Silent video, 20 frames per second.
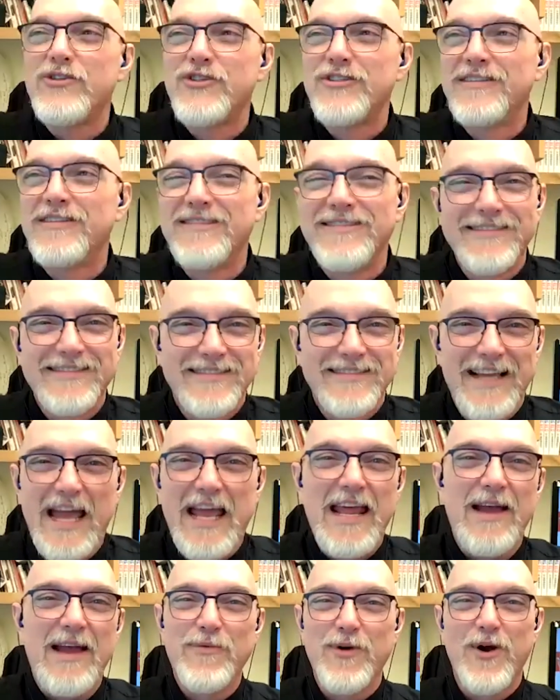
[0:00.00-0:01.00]
which,
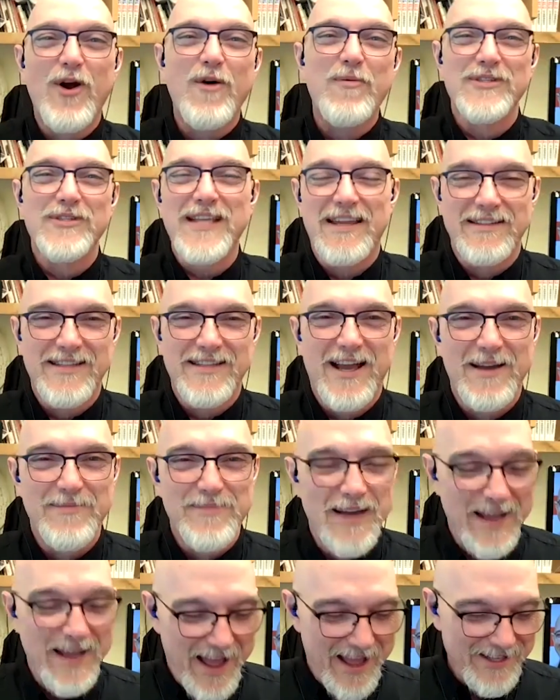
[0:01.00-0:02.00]
we're almost out of
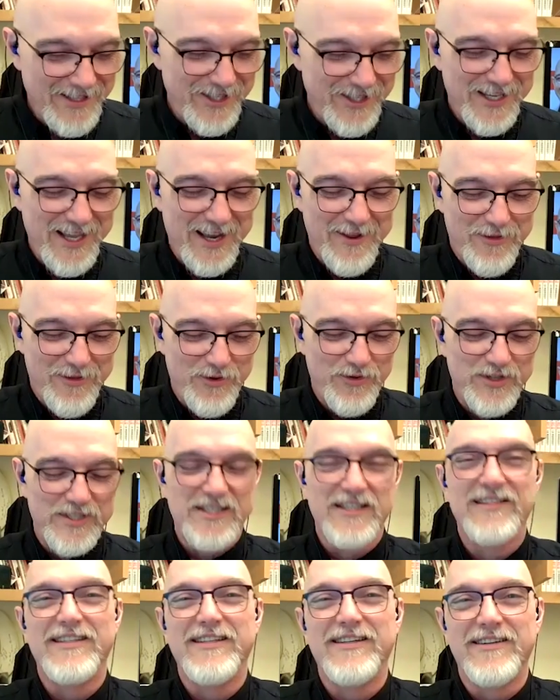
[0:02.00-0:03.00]
time, but I just got to throw
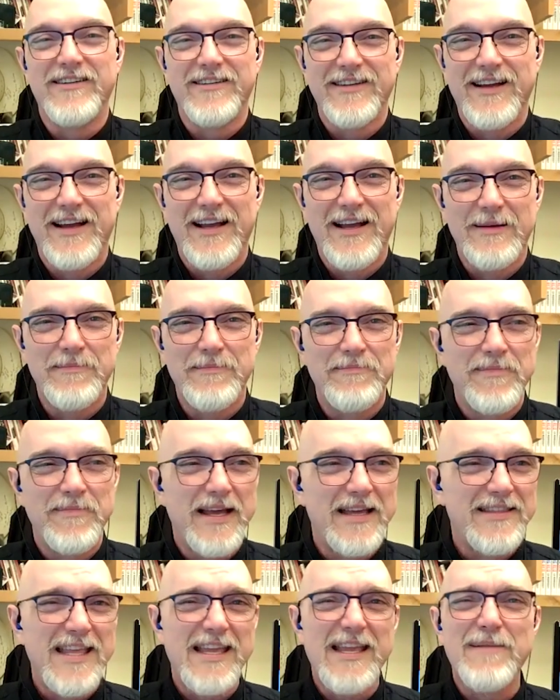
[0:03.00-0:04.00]
this in here. I
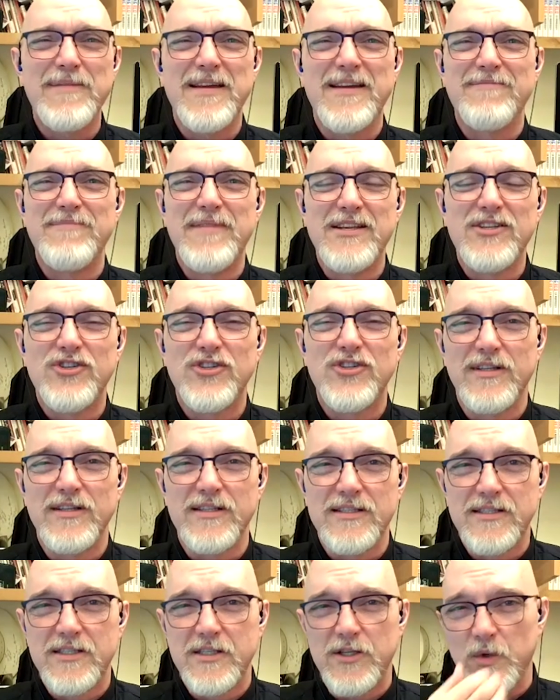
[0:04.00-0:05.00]
think I may have mentioned
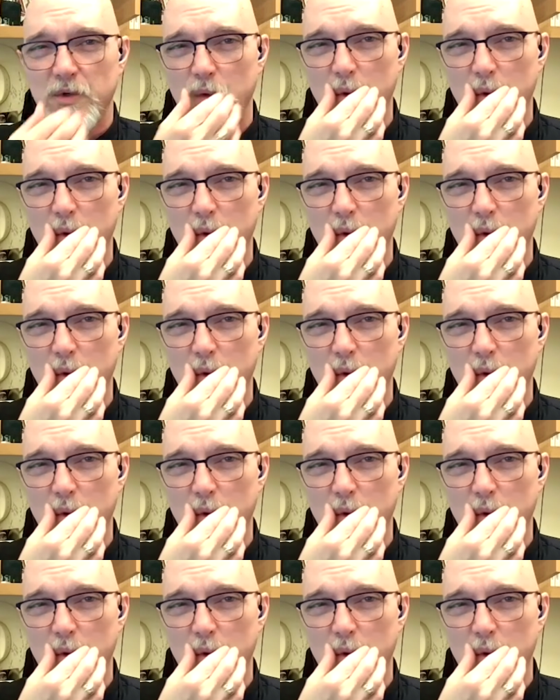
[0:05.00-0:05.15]
this